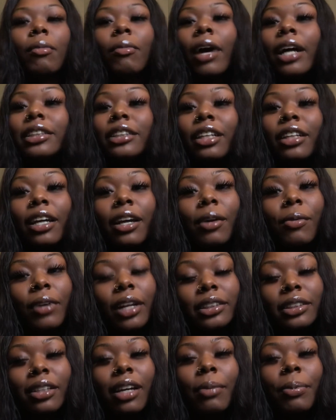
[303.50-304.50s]
Well, I tell y'all, when I
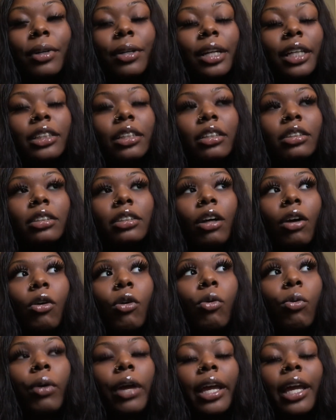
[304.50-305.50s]
tell people that chair so
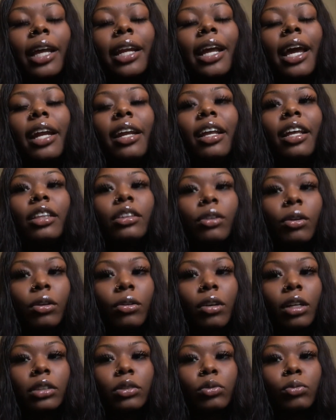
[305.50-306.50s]
quick, and I didn't even throw it
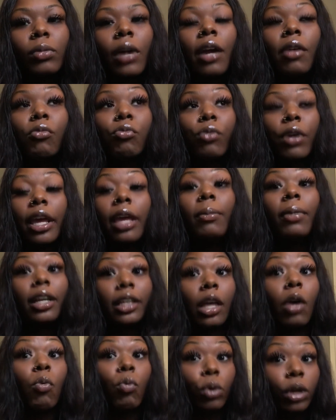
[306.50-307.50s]
across the room, I ran because
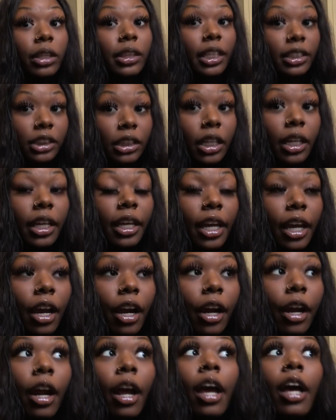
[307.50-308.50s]
I wanted that chair to hit
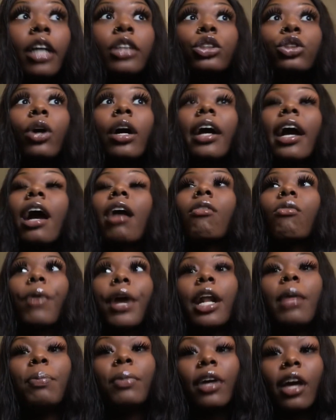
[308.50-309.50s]
her. So I got
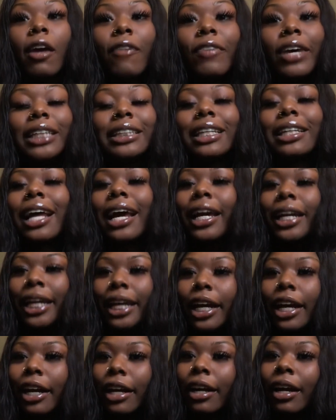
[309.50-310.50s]
right up in her face and I
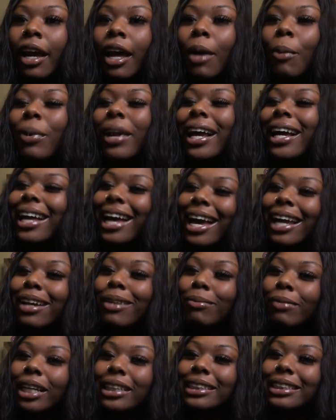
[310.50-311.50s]
hit her. But I kind
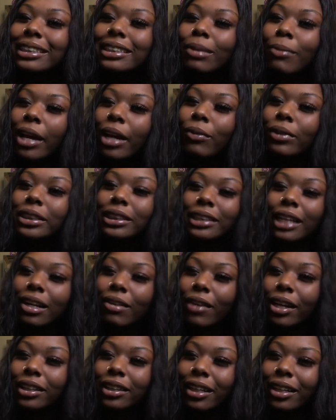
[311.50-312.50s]
of missed because somebody was standing
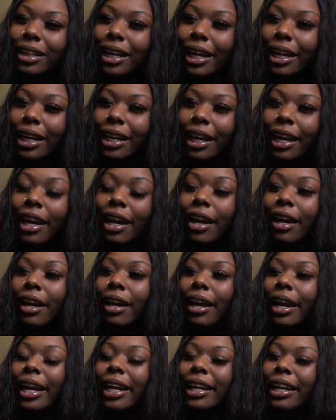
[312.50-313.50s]
right there and I ain't hit her
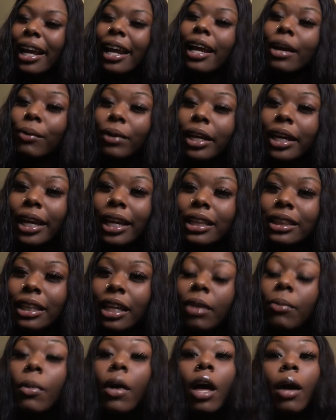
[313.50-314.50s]
and I ain't want to hit
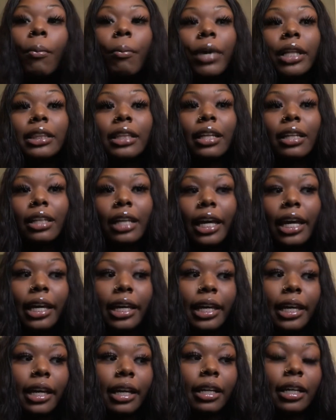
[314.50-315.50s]
them. But the
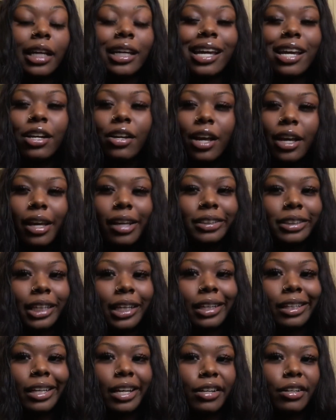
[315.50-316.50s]
leg, like I know how y'all
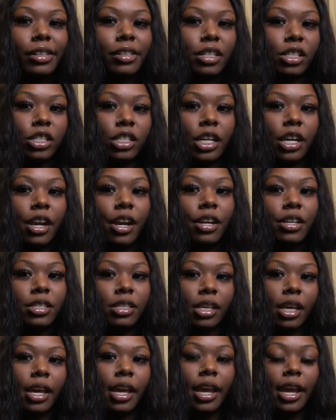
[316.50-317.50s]
sit down in the
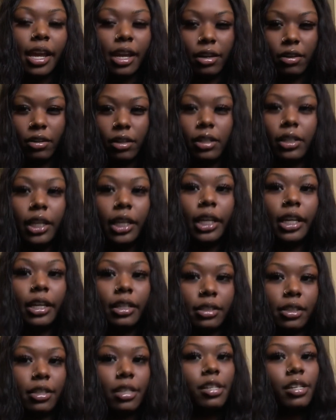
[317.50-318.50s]
chairs and the
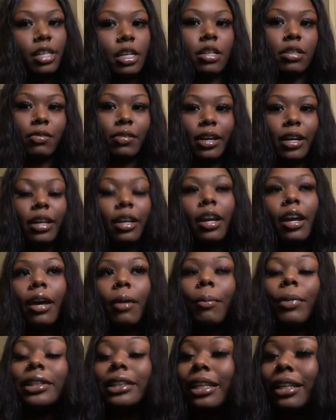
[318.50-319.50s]
legs of the chairs, right?
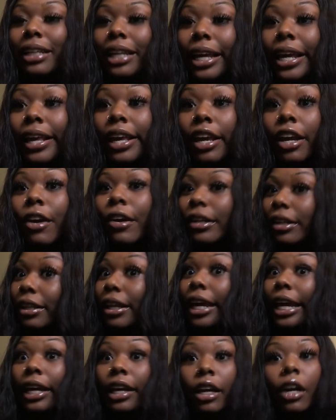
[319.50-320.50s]
But the leg hit her and the
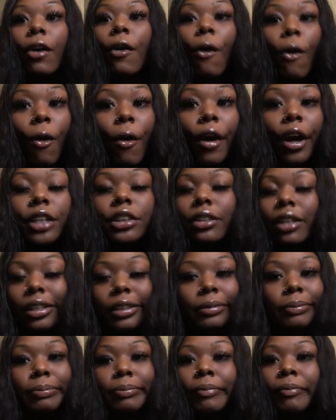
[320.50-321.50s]
leg hit her hard.
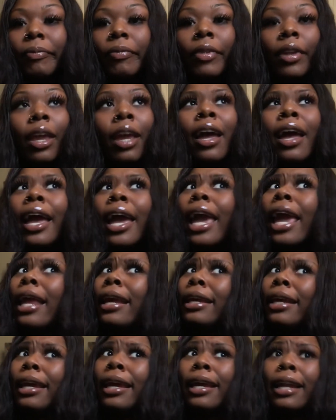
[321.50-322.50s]
So,
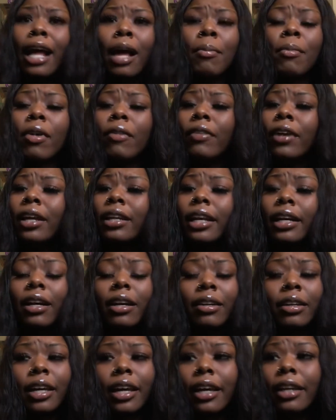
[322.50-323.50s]
and then I'm over here like,
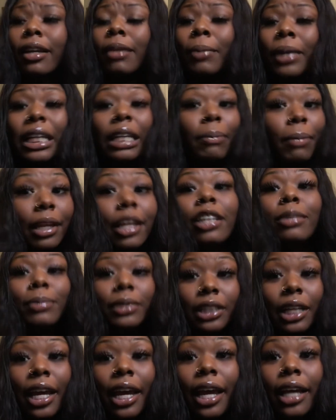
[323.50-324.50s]
oh yeah, I'm about to be this
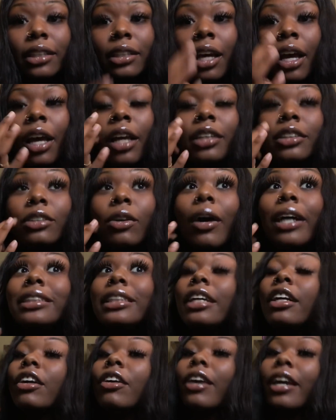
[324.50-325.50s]
bitch ass. So I
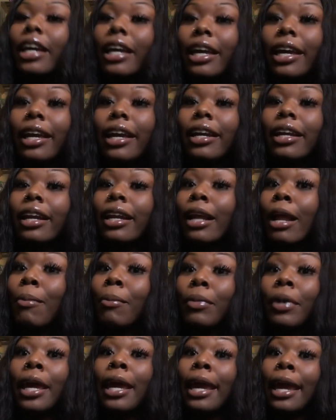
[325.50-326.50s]
take her head and
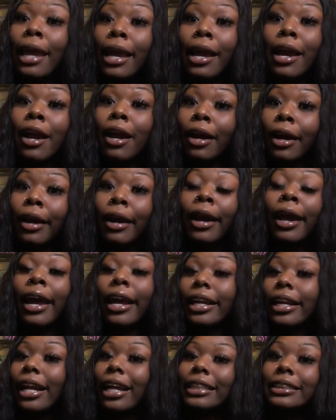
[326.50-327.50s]
I'm hitting her. And
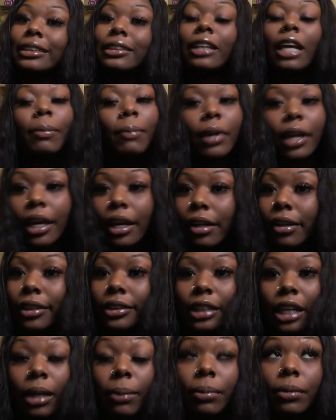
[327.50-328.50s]
then I slam my head on the
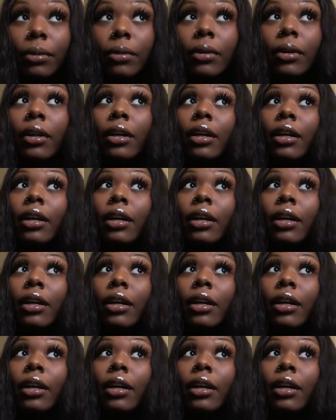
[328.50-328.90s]
table